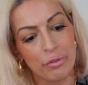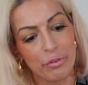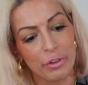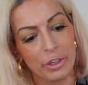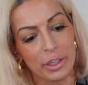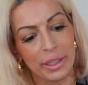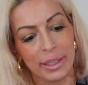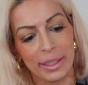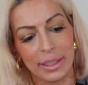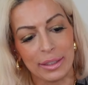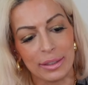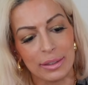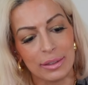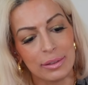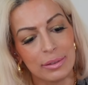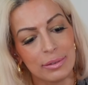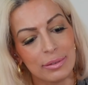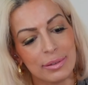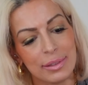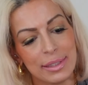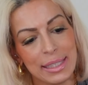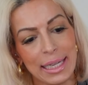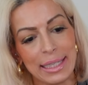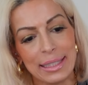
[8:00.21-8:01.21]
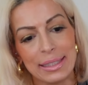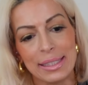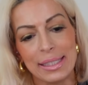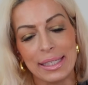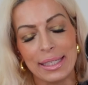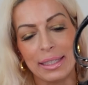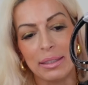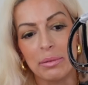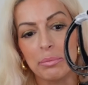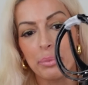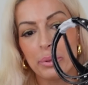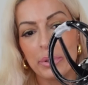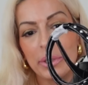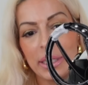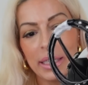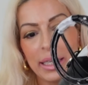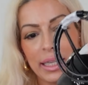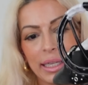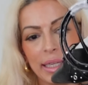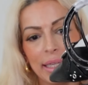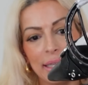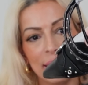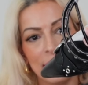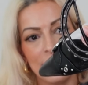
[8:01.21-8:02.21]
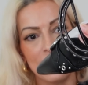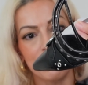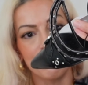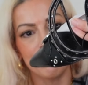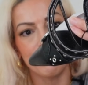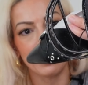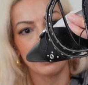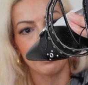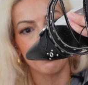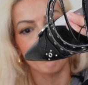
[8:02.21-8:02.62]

very dainty and pretty and very